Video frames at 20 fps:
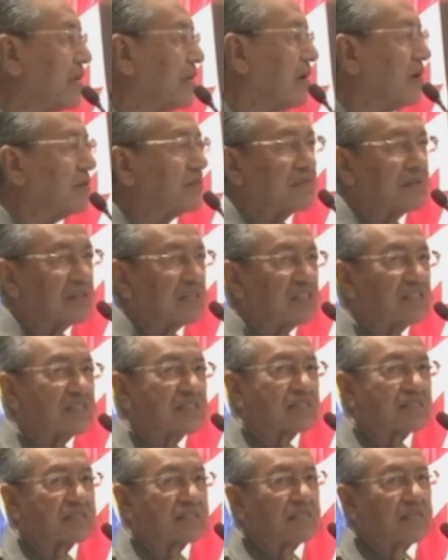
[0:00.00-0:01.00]
on
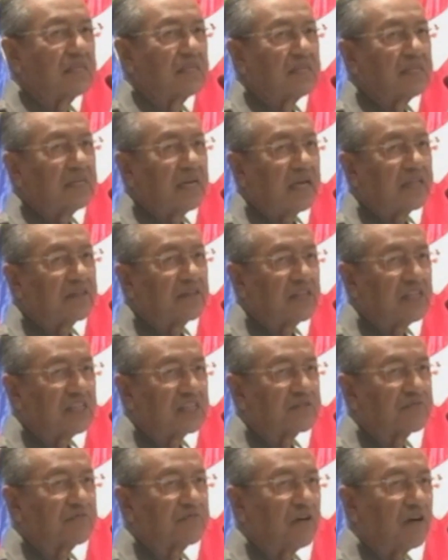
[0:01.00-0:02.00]
this at this
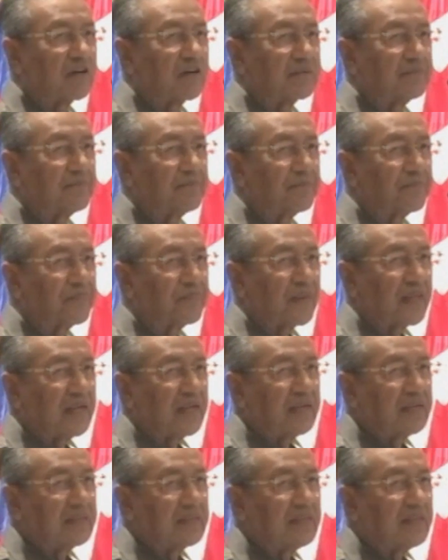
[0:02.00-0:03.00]
forum.
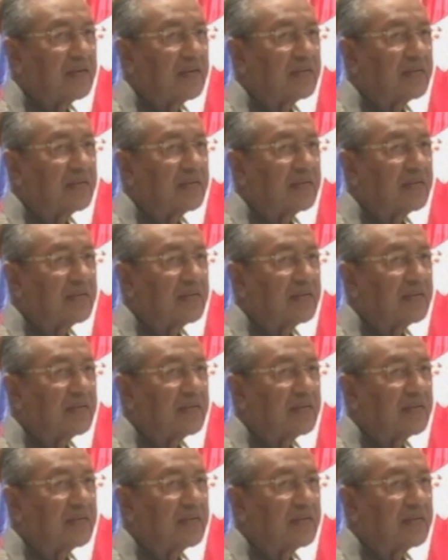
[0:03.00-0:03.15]
Their